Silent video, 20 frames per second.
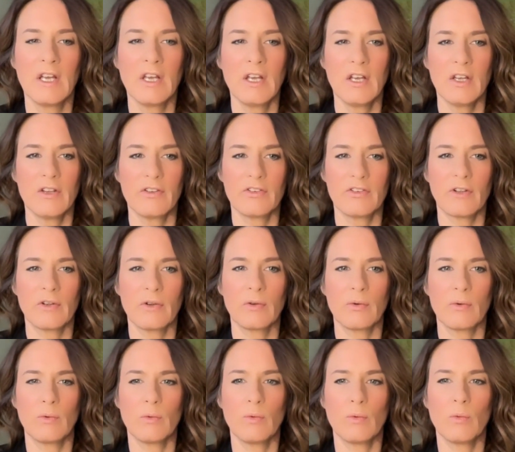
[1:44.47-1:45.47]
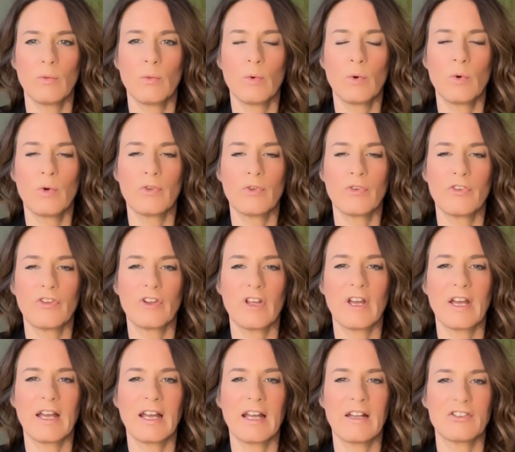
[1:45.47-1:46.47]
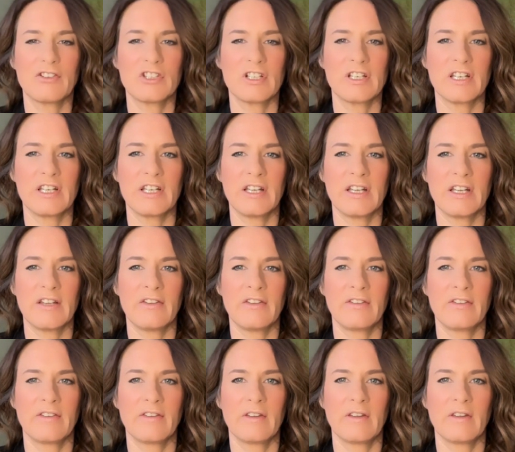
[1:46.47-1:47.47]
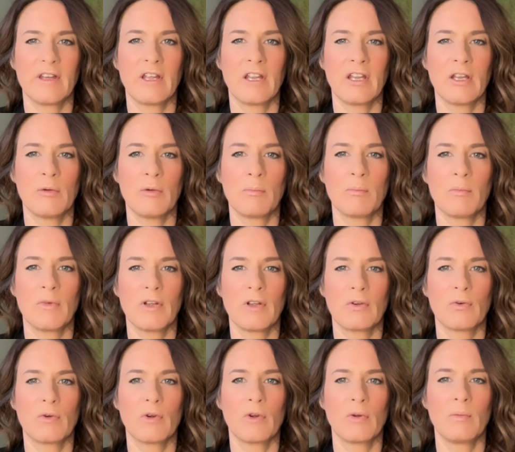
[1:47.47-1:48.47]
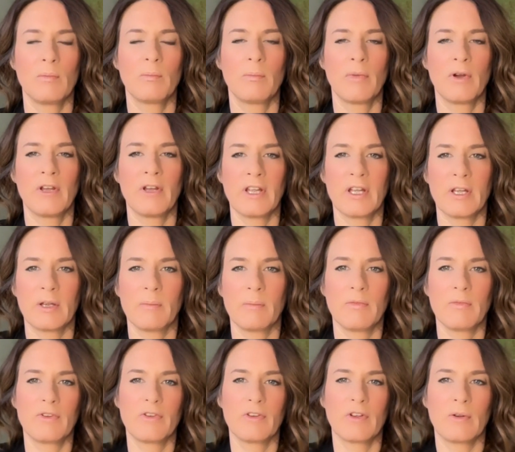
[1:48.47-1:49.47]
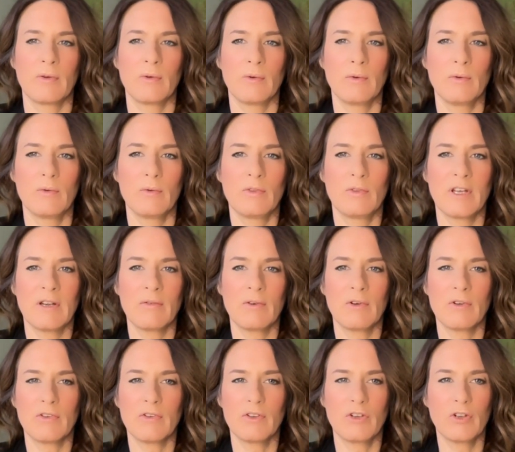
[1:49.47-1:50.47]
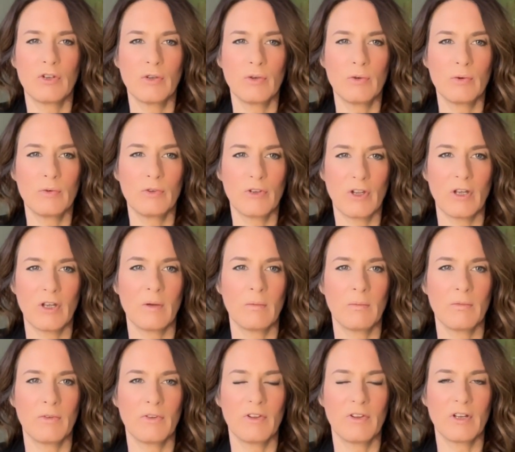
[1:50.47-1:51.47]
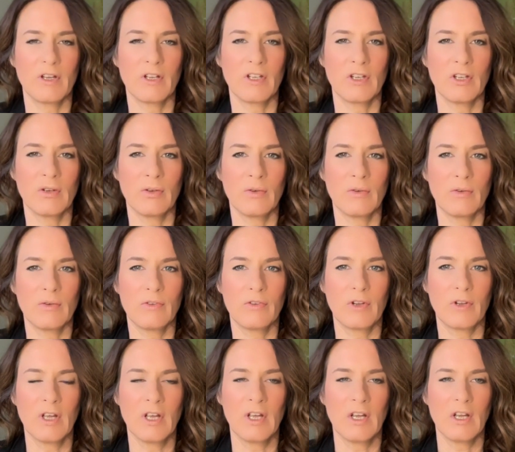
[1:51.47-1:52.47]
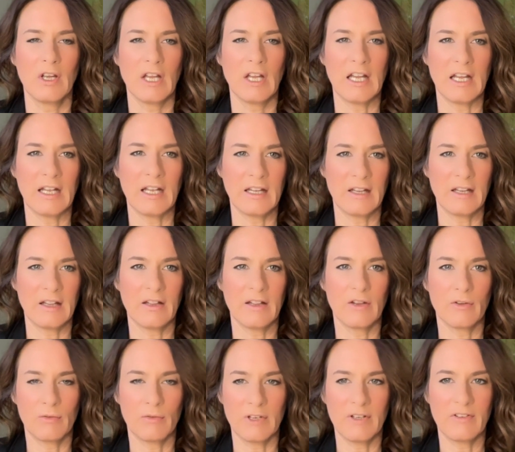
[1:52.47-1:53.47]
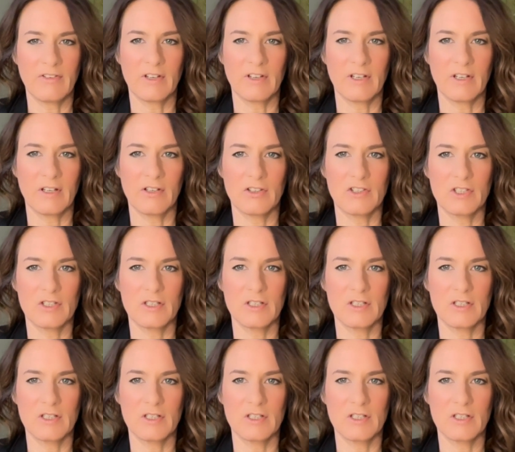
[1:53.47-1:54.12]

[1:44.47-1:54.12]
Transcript: So what actually is a microbiome? So there are two terms that are used in the research.